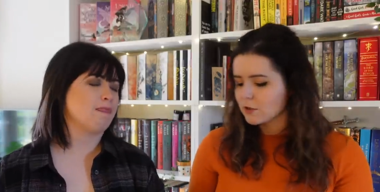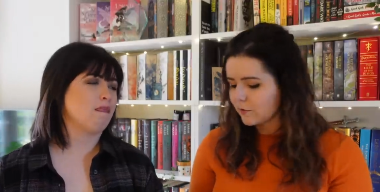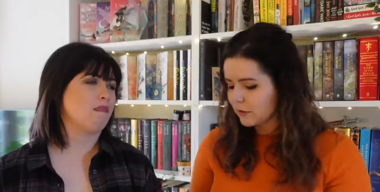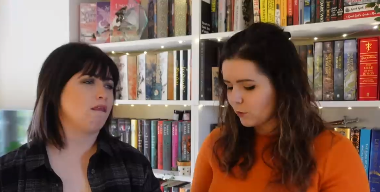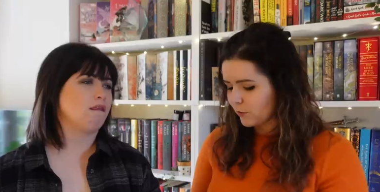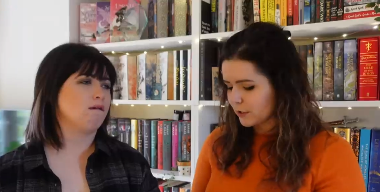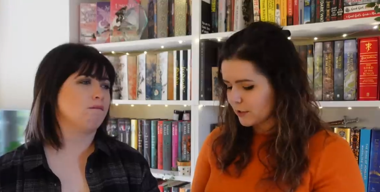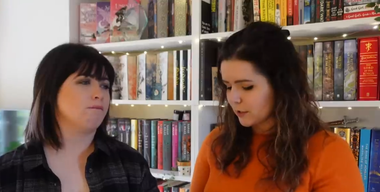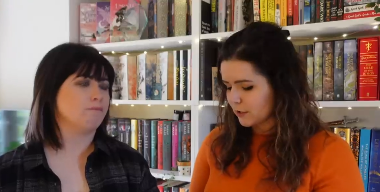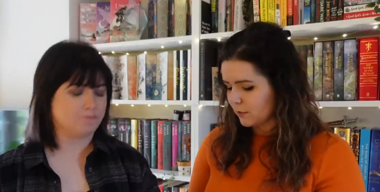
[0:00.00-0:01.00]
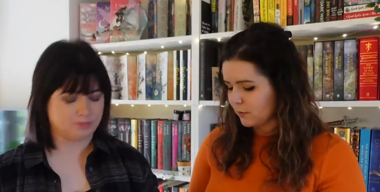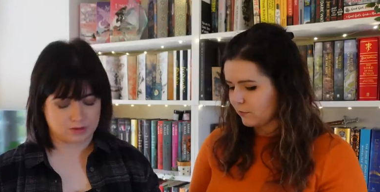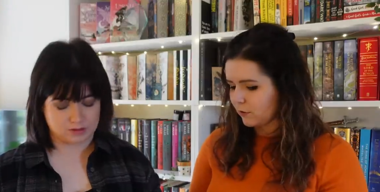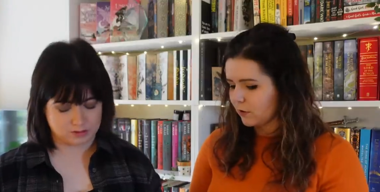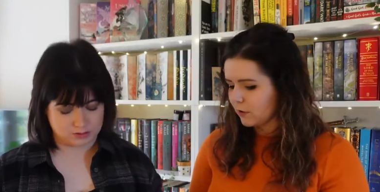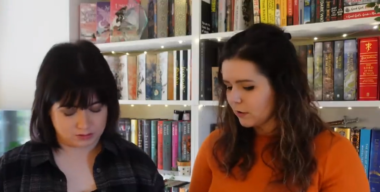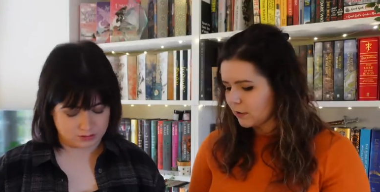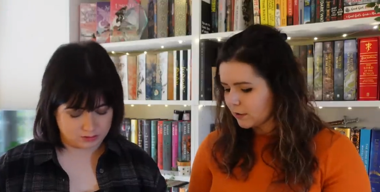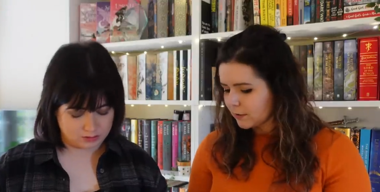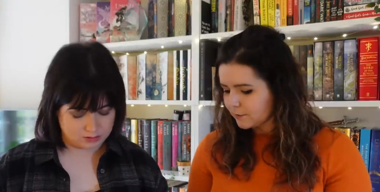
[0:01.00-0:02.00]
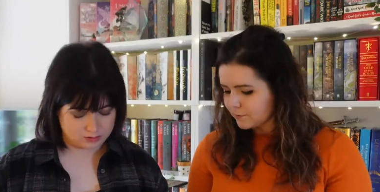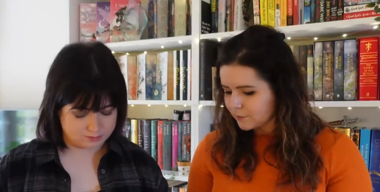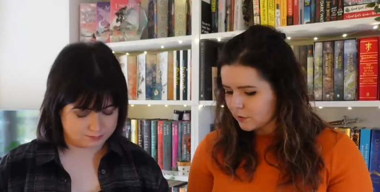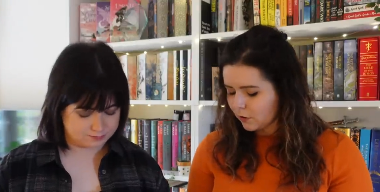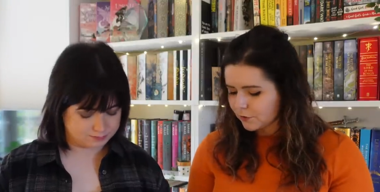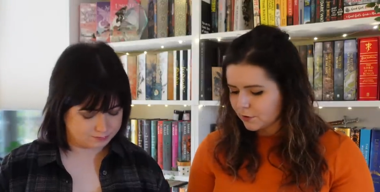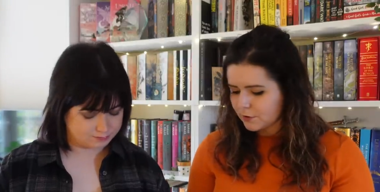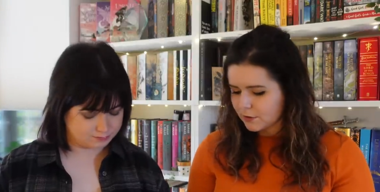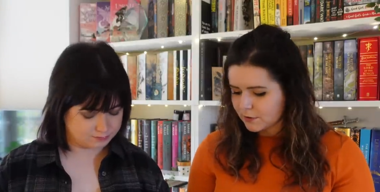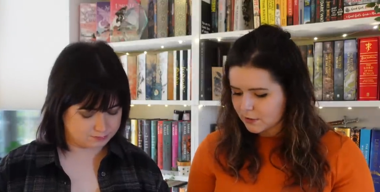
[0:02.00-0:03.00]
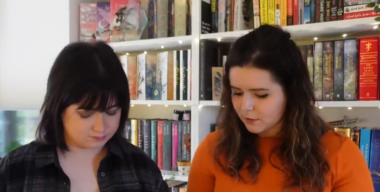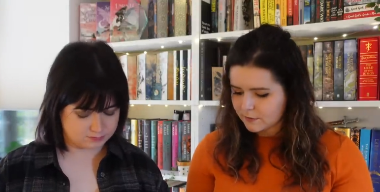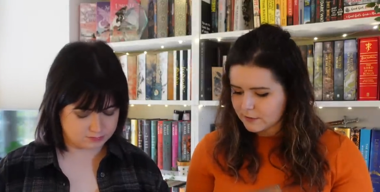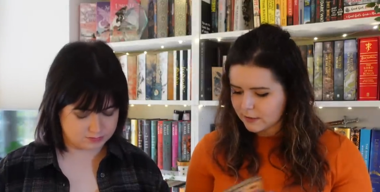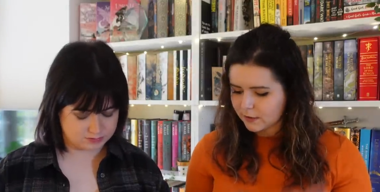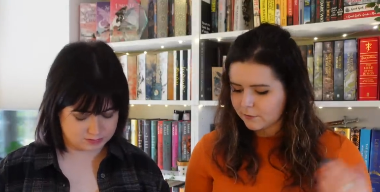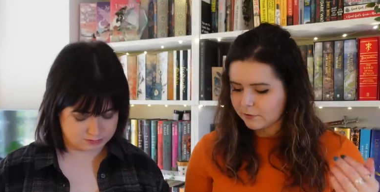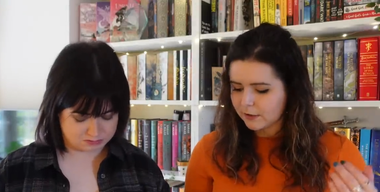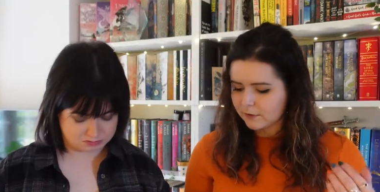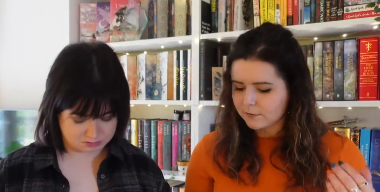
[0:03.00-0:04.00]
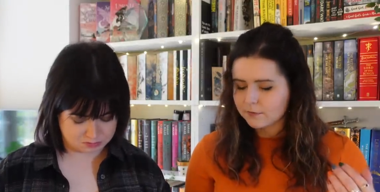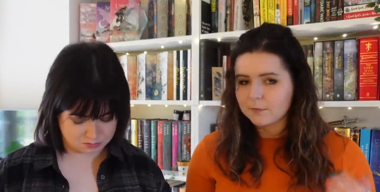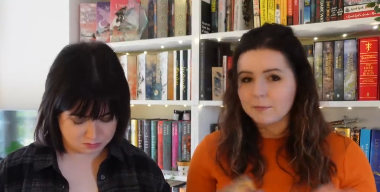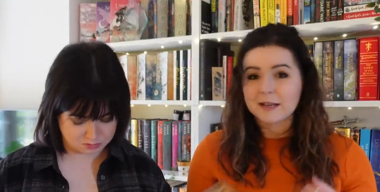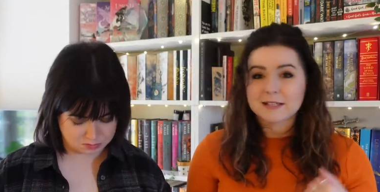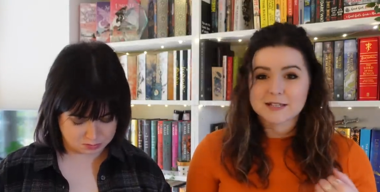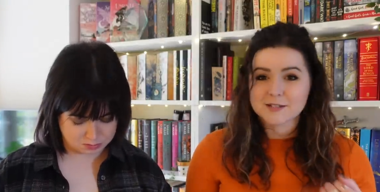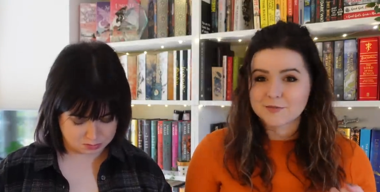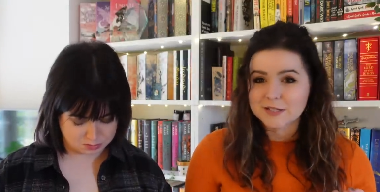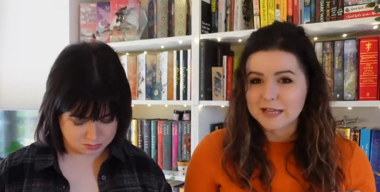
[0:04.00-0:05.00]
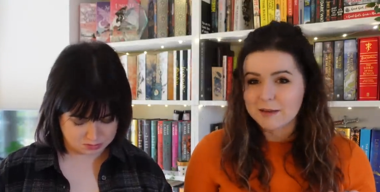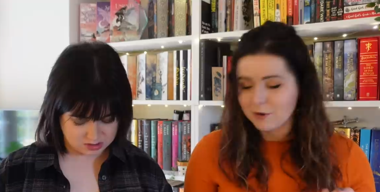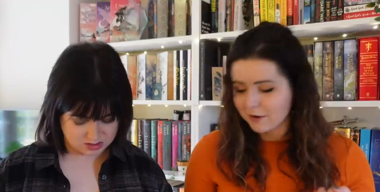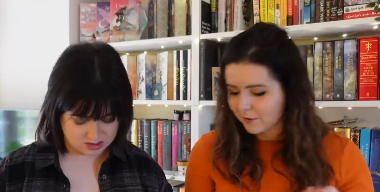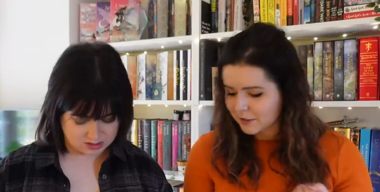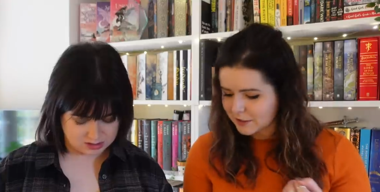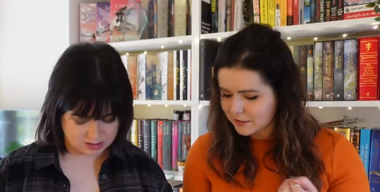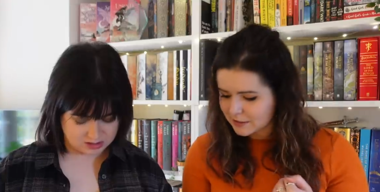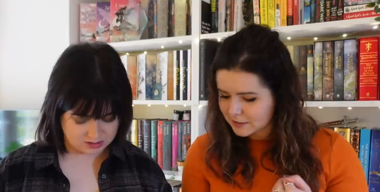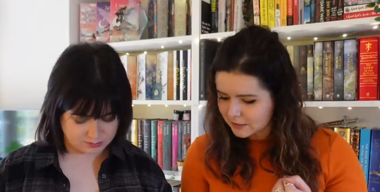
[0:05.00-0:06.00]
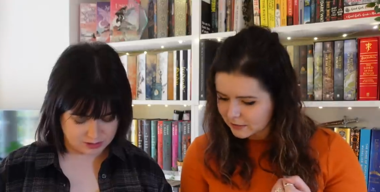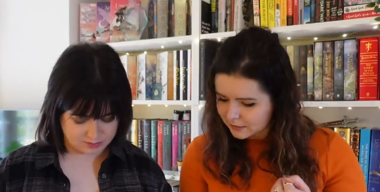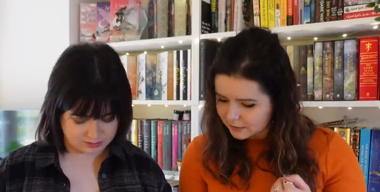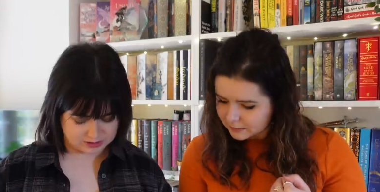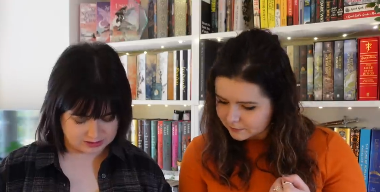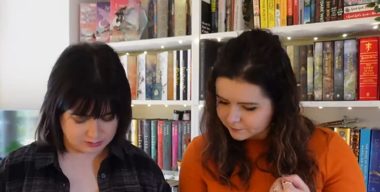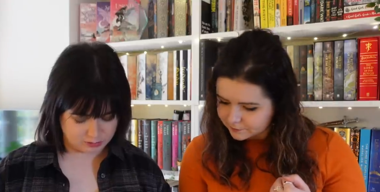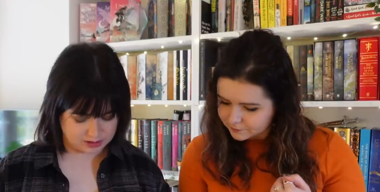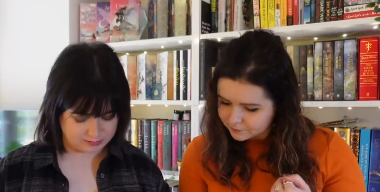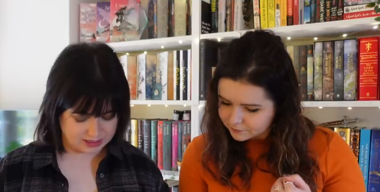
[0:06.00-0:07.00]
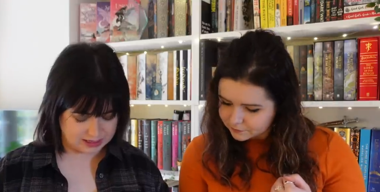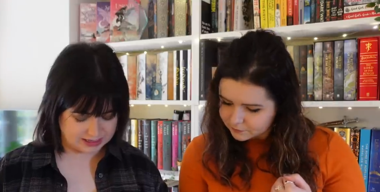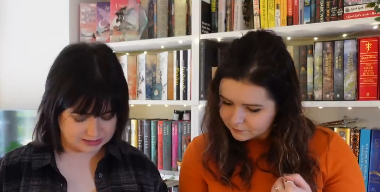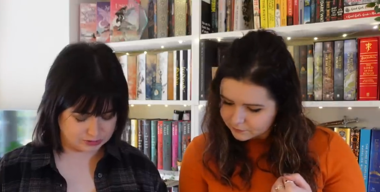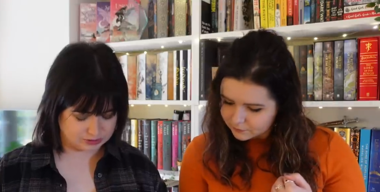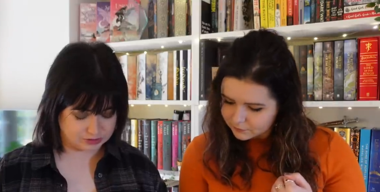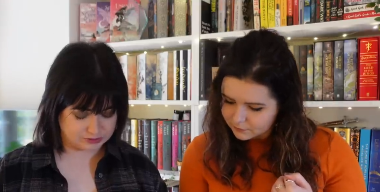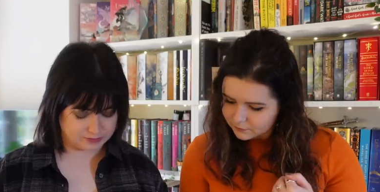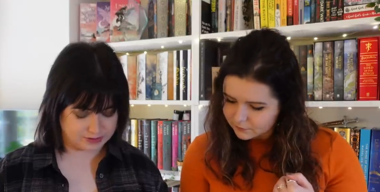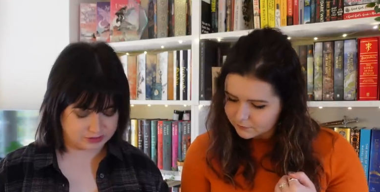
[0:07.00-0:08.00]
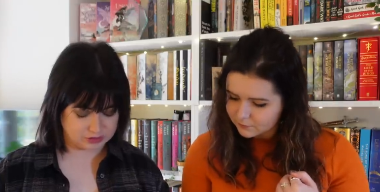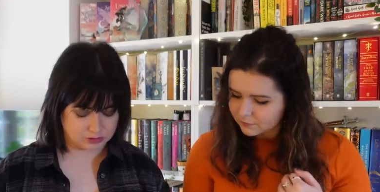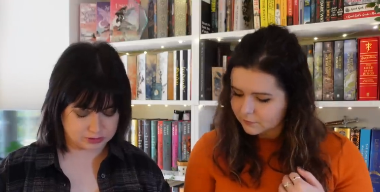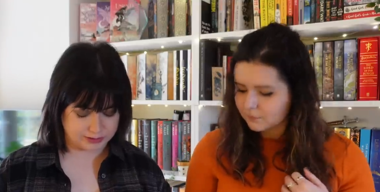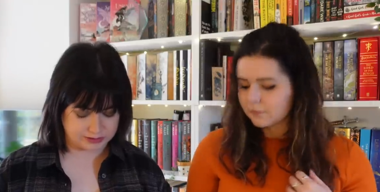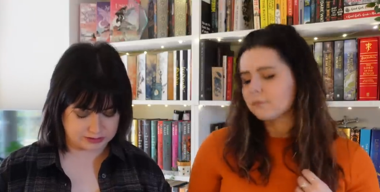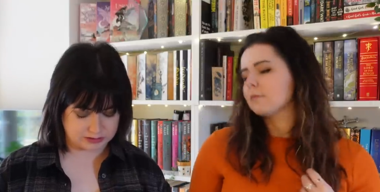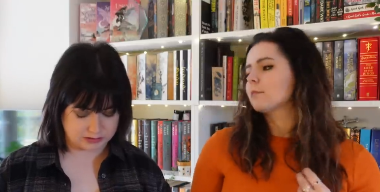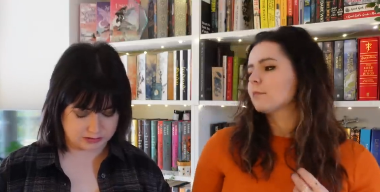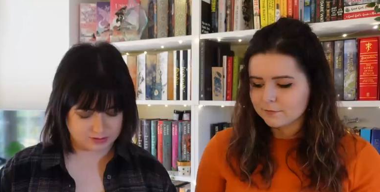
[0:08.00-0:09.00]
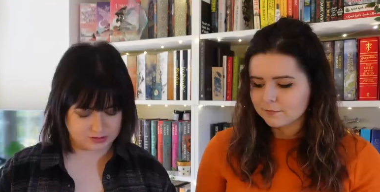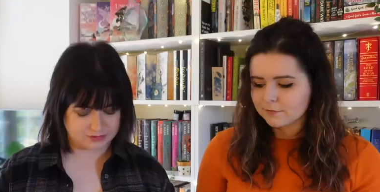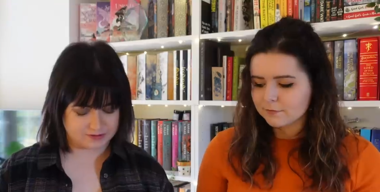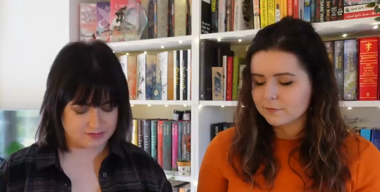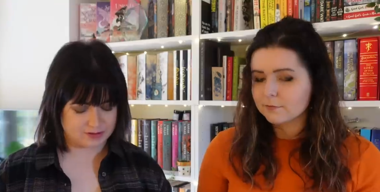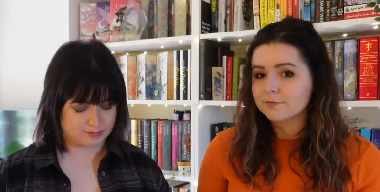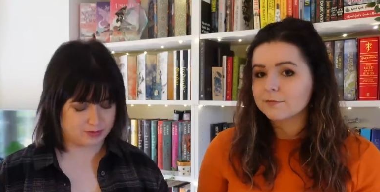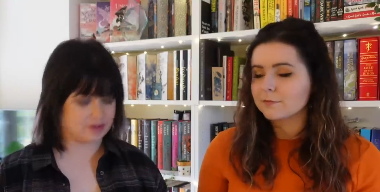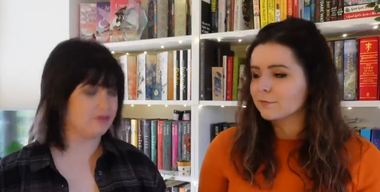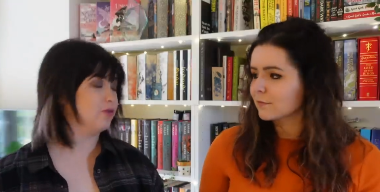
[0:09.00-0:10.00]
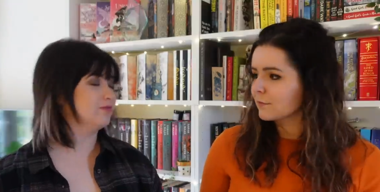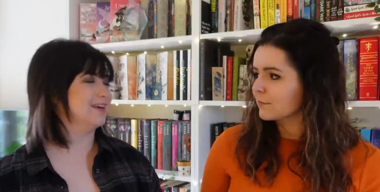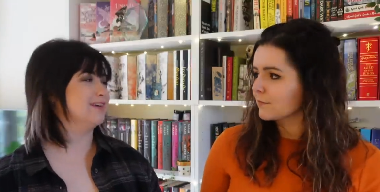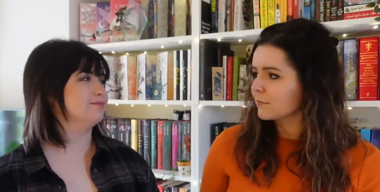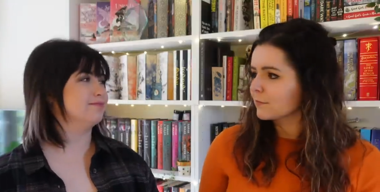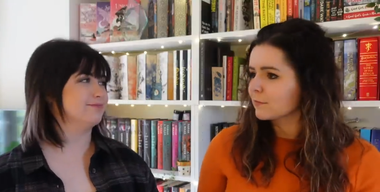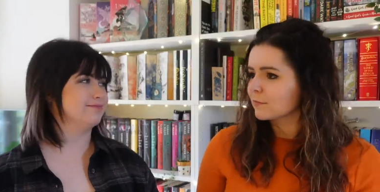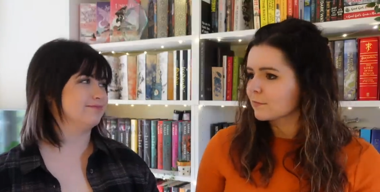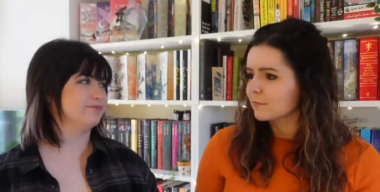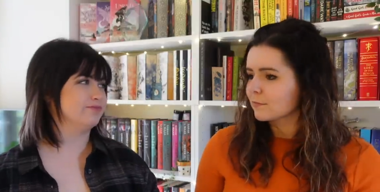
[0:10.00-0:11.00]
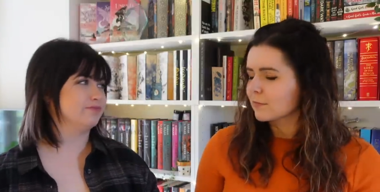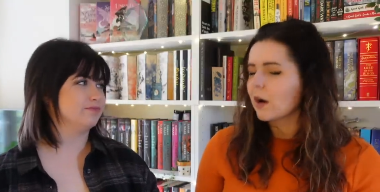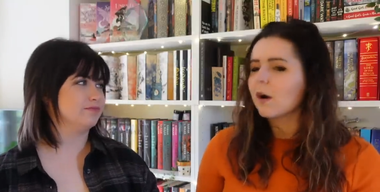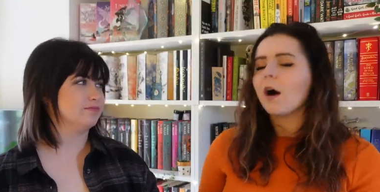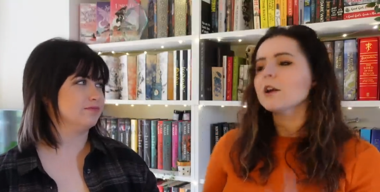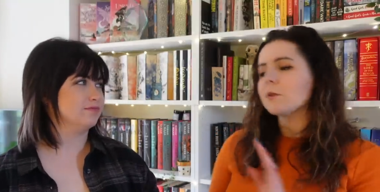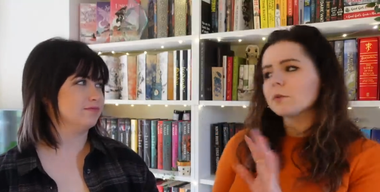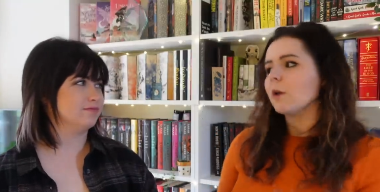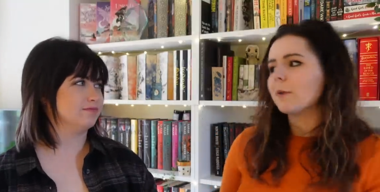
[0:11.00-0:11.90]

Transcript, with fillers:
Speaker 1: you have any more questions actually that we've not got through to? Because I know we've seen kind of like mixes of the same kind of questions. No, it's
Speaker 2: pretty much the same one. I mean, I asked who's your favourite Scottish person, your favourite book of all time. Uh, I don't know